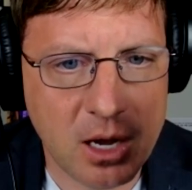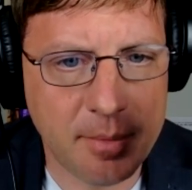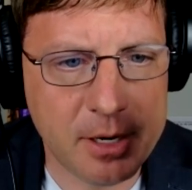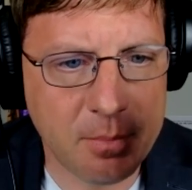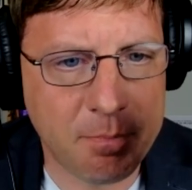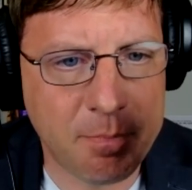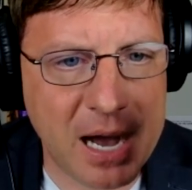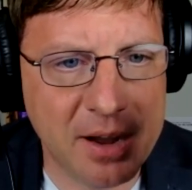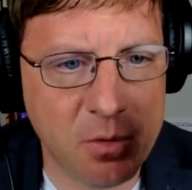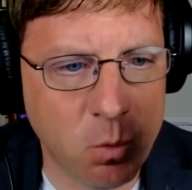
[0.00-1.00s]
I'm going to
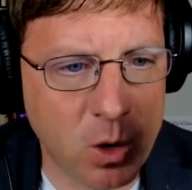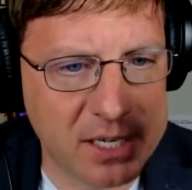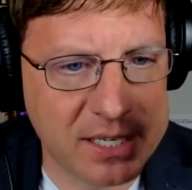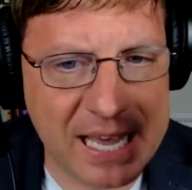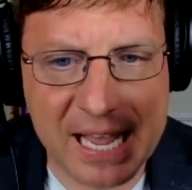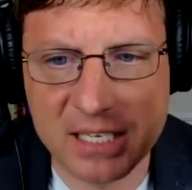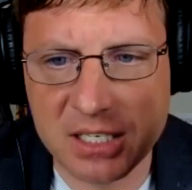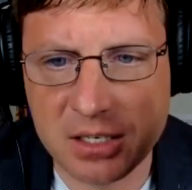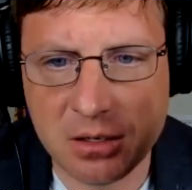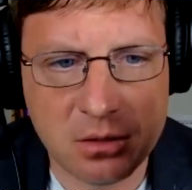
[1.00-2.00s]
buy one
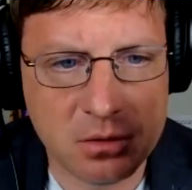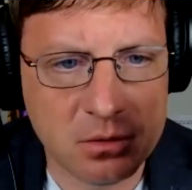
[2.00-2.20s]
case.